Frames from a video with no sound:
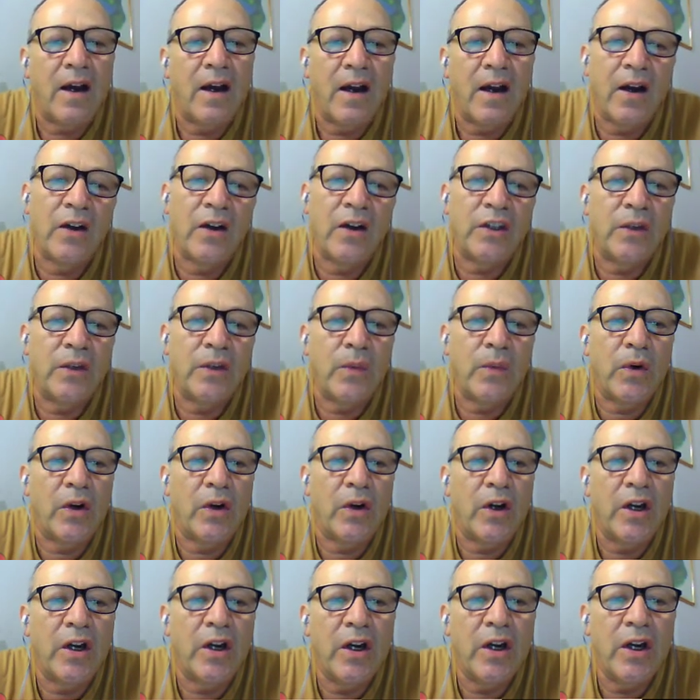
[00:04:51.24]
of the word,
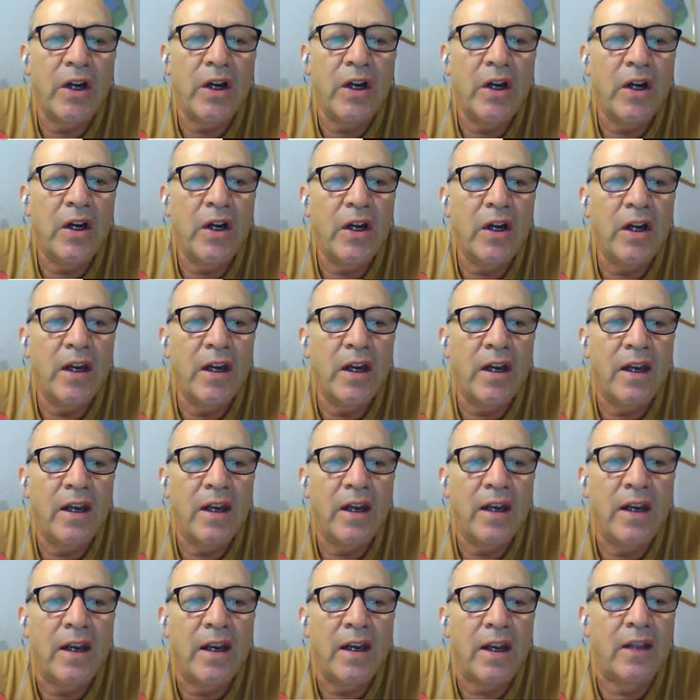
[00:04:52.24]

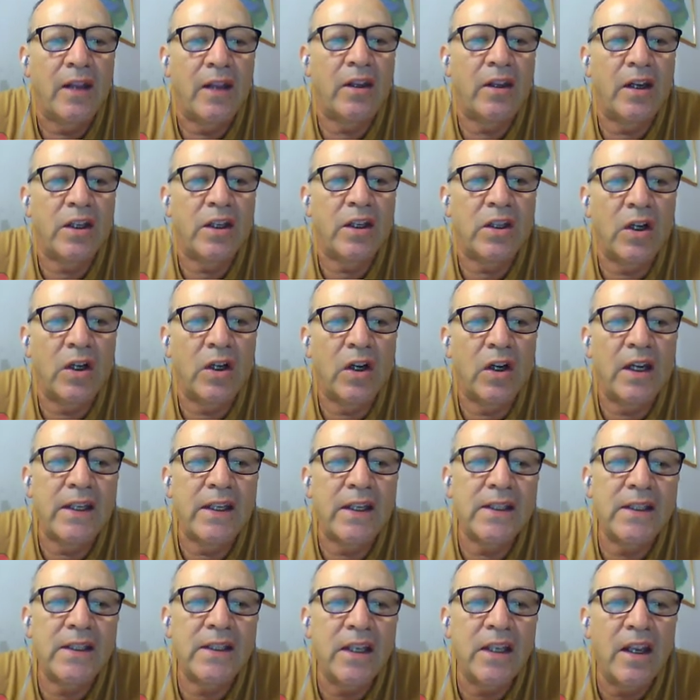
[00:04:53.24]
and the result
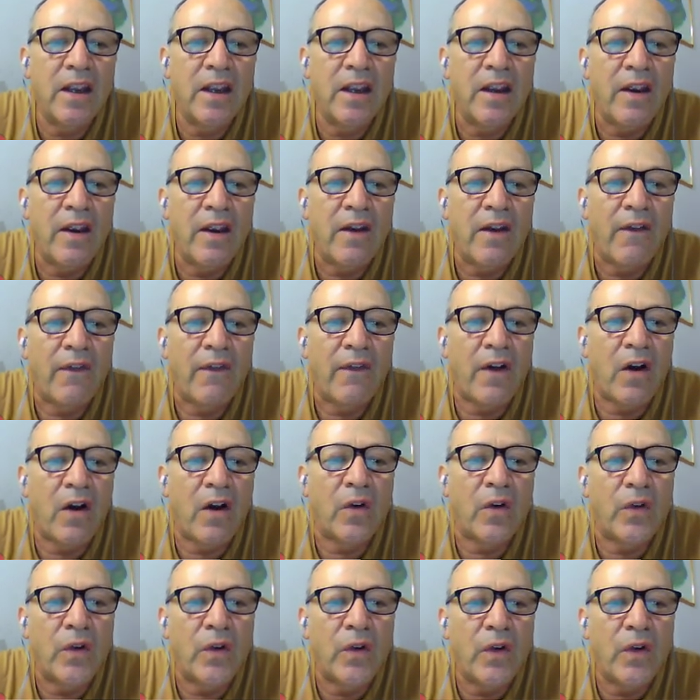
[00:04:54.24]
is phone.